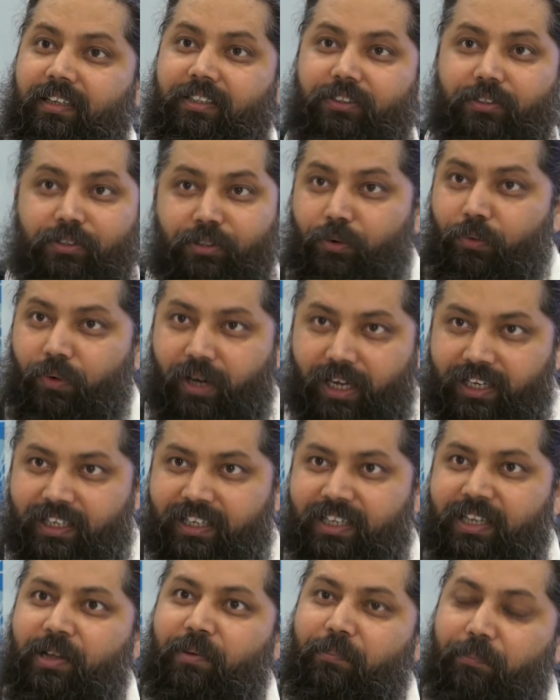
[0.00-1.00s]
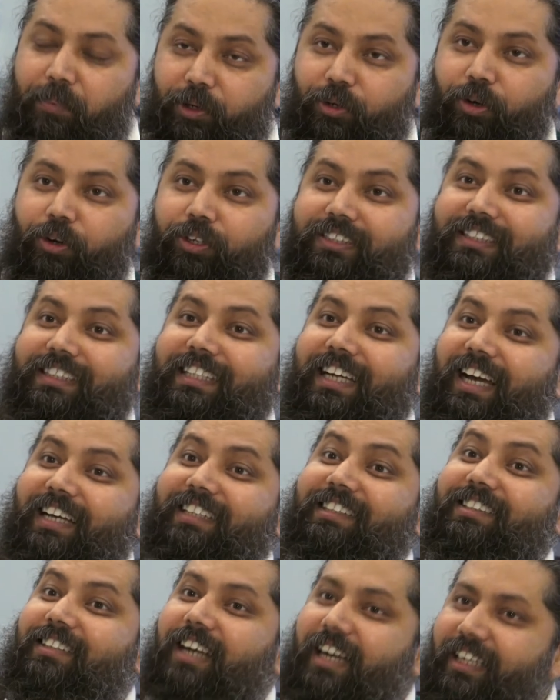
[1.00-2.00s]
You know why? Because they are
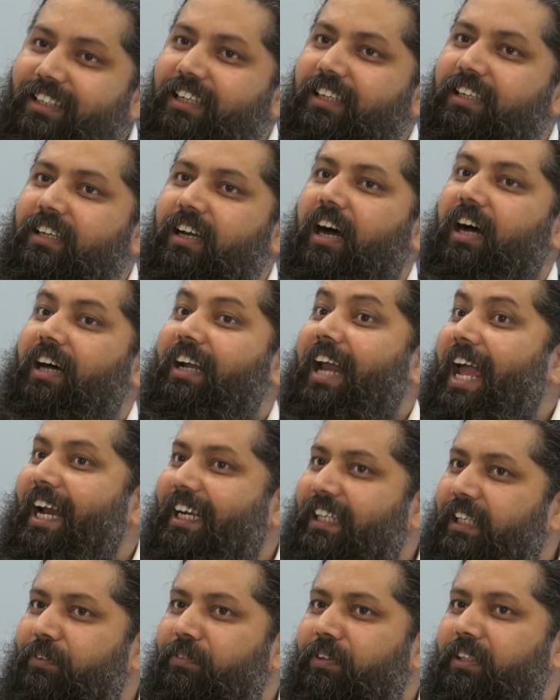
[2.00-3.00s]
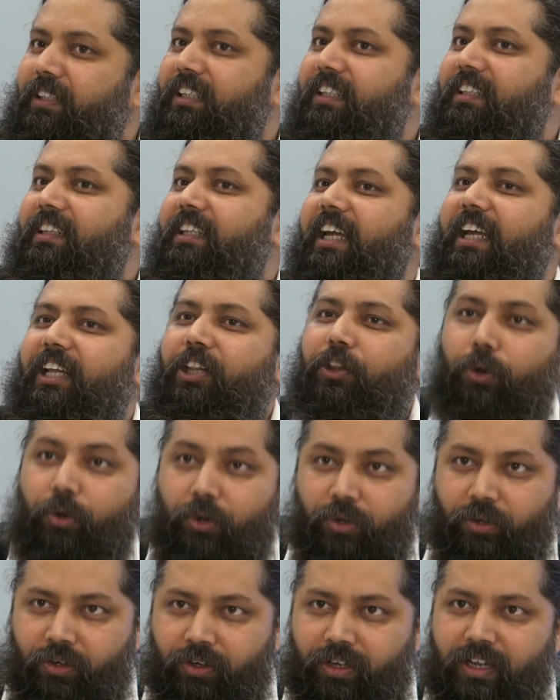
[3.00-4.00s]
tracking our activity. They
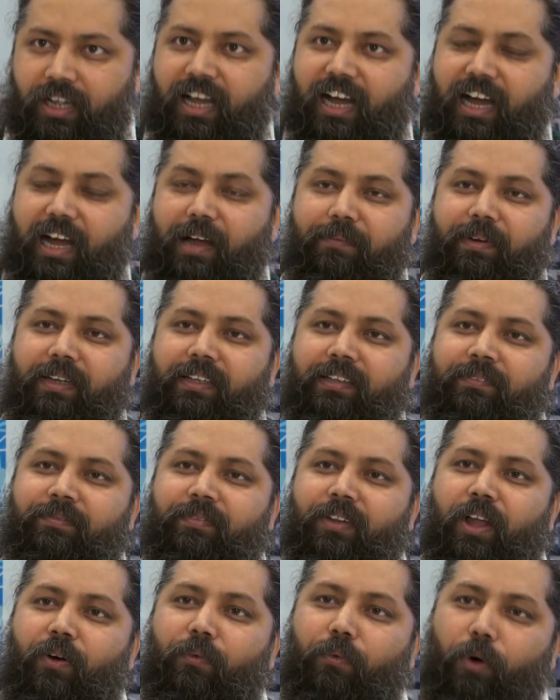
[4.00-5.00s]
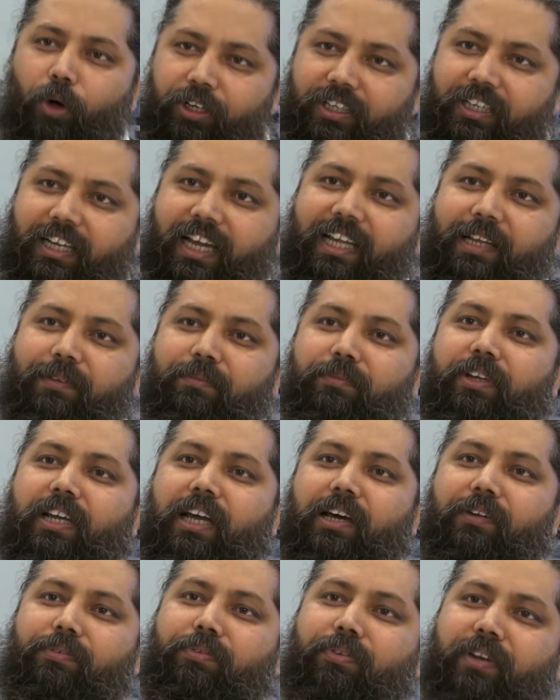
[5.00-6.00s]
know, I mean, what time we
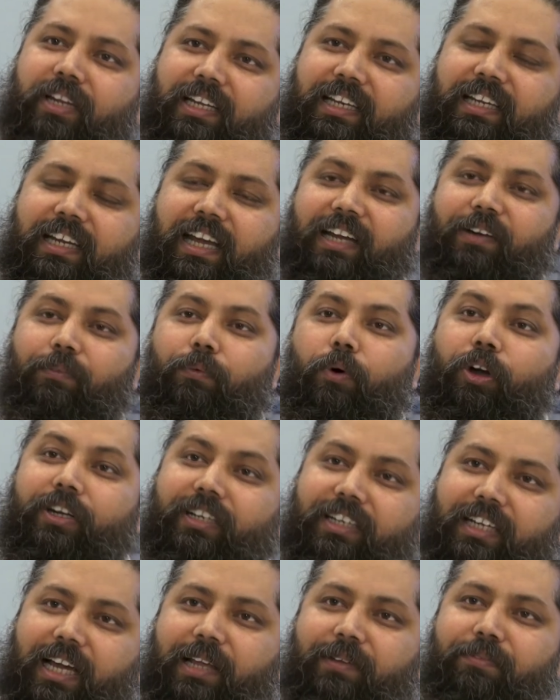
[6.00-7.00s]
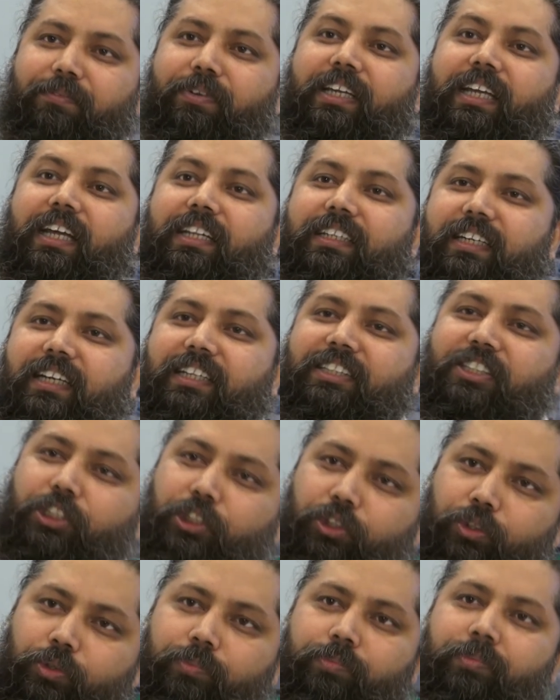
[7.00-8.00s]
are free and what time we can
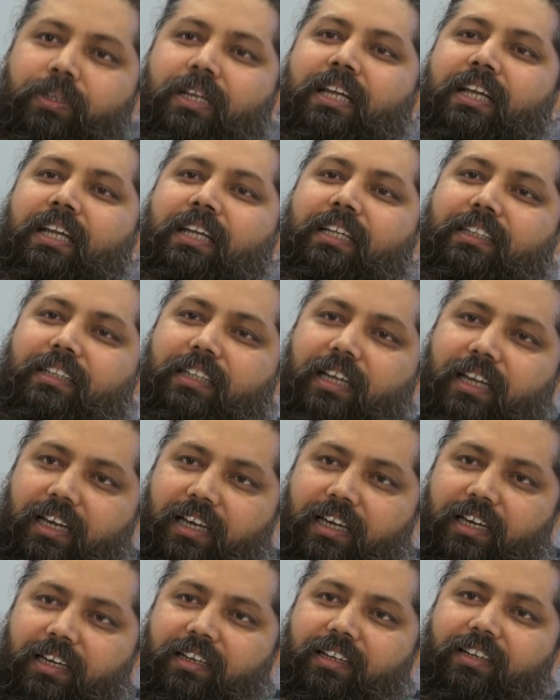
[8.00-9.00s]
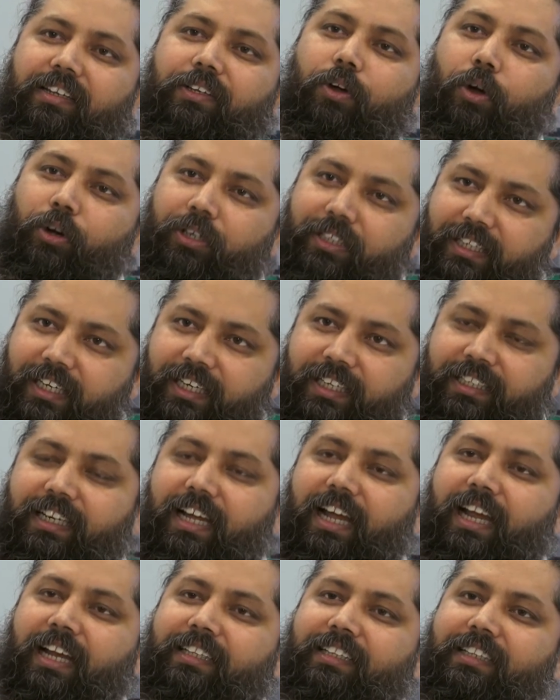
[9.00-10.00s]
consume their content
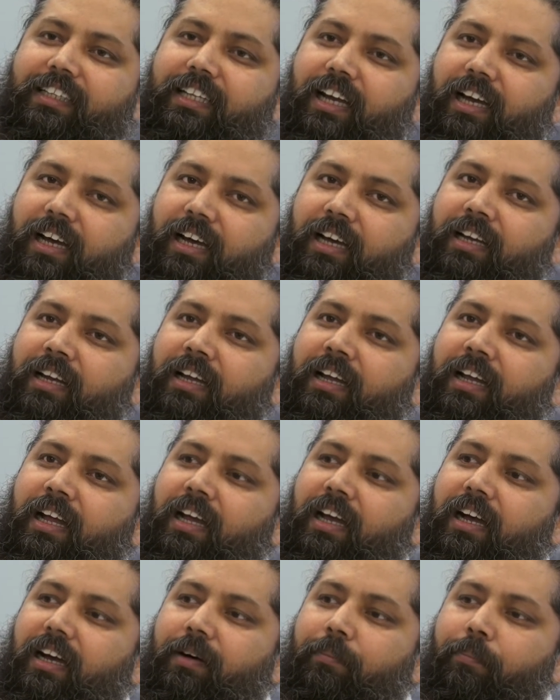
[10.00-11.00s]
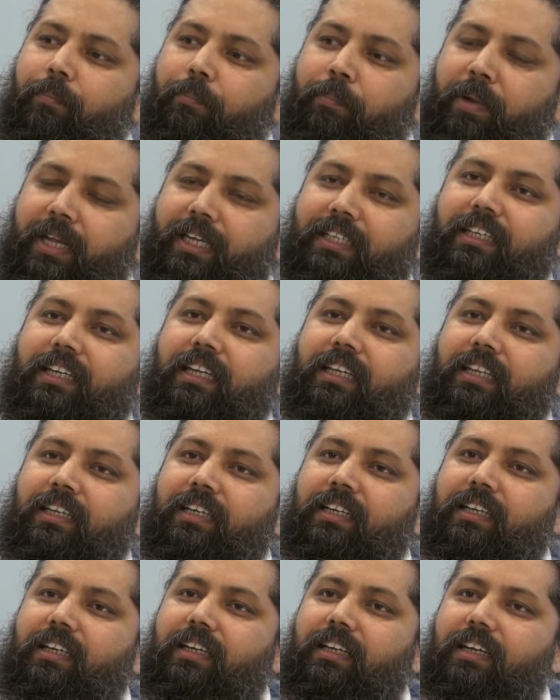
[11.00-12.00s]
and they are um,
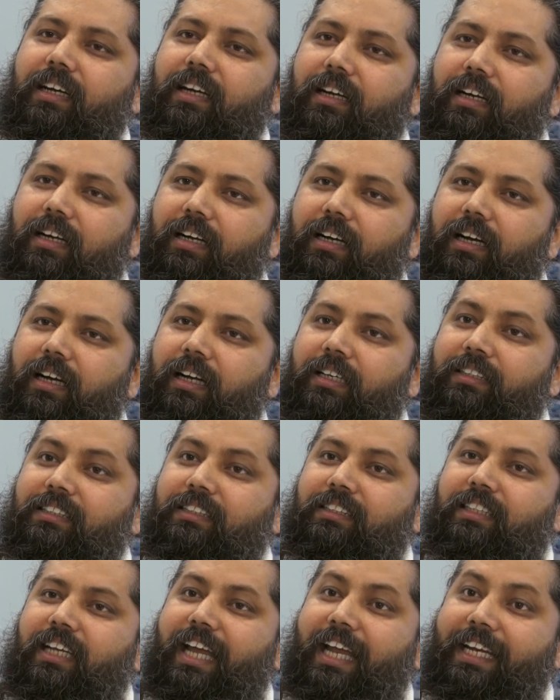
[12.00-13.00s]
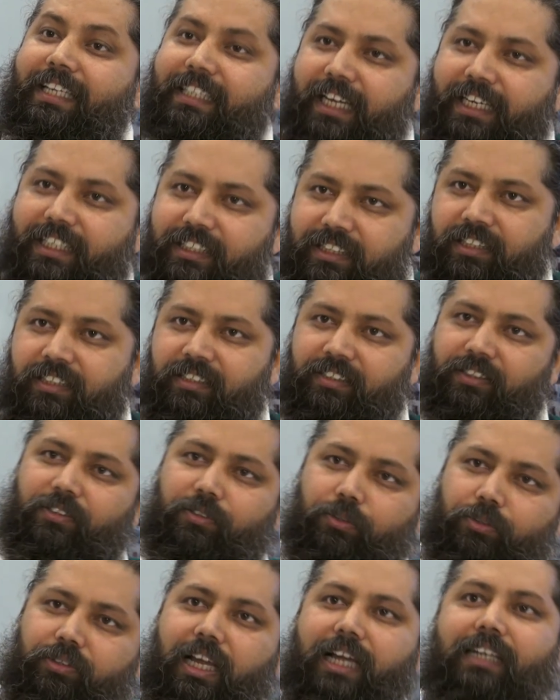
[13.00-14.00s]
making us addict
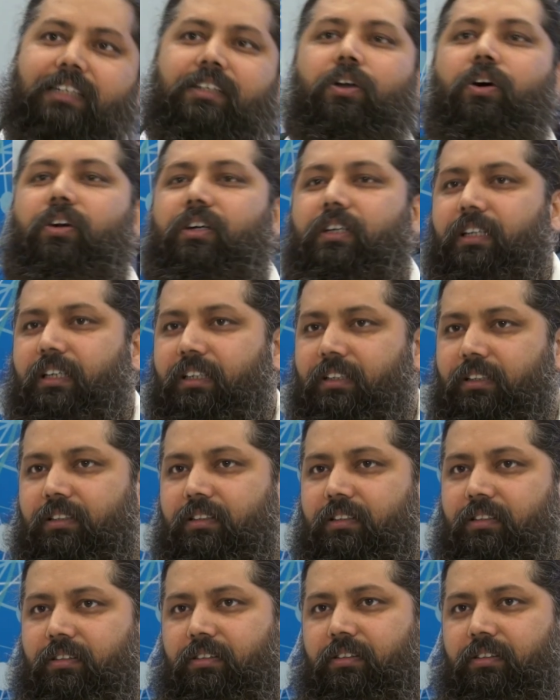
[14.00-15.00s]
to that content.